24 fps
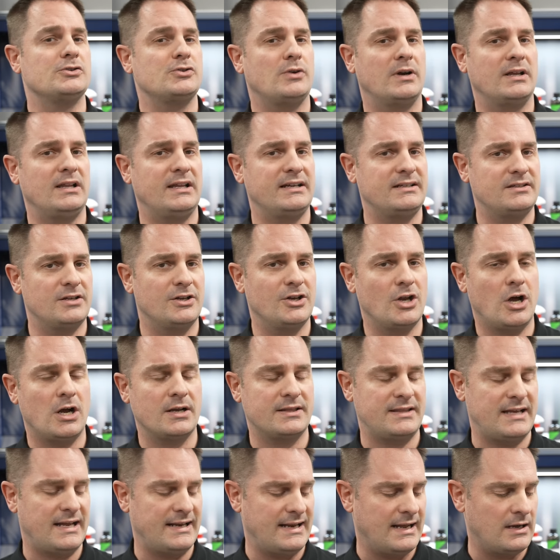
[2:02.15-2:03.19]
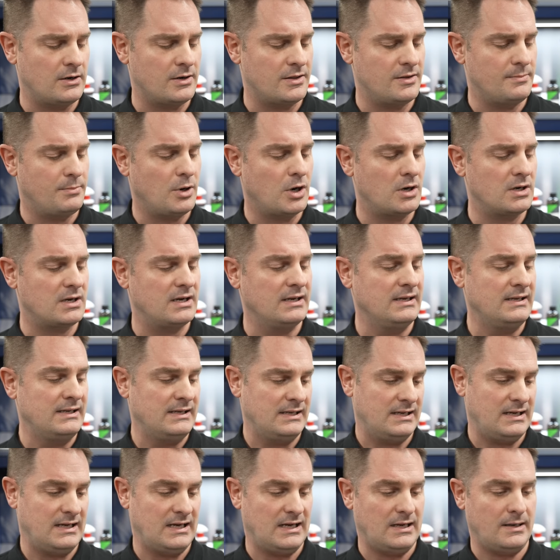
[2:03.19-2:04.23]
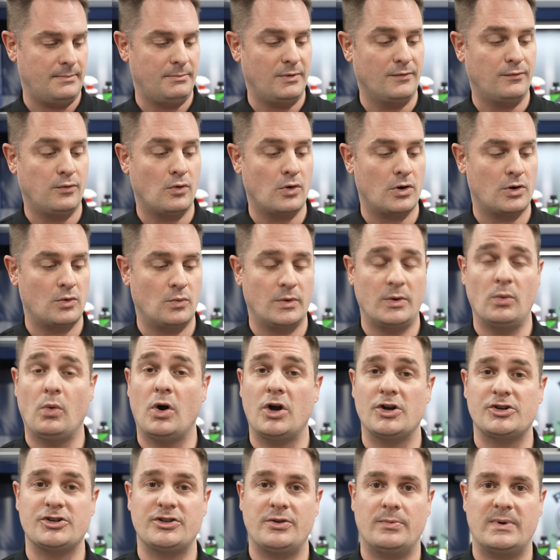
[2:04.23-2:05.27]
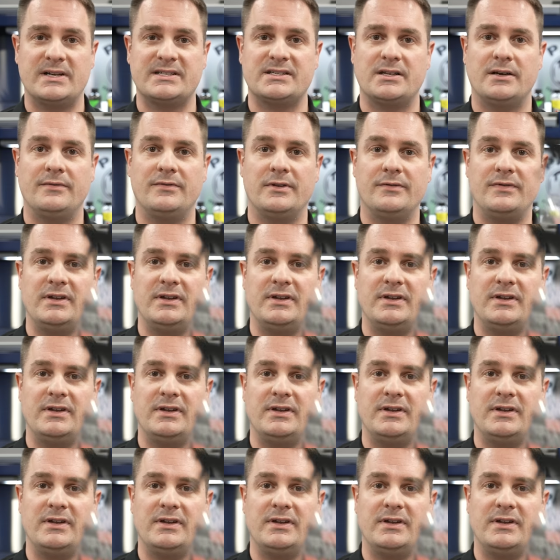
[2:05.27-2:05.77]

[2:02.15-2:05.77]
So I like to knock that out of the park before we wash the rest of the